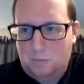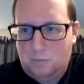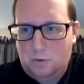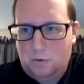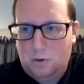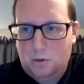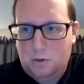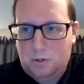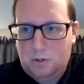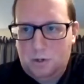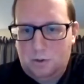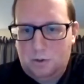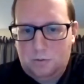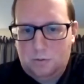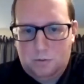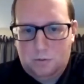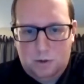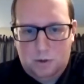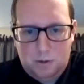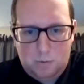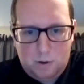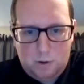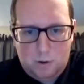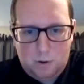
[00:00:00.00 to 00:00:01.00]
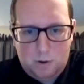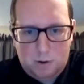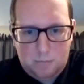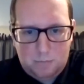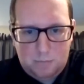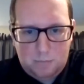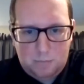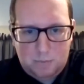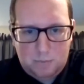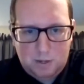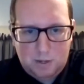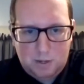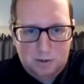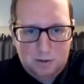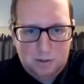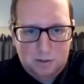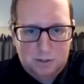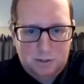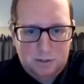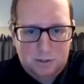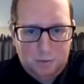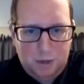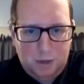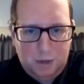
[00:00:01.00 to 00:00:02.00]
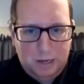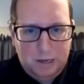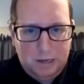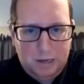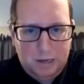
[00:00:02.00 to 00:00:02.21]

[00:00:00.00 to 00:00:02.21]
4-2-3-1 by the looks of it.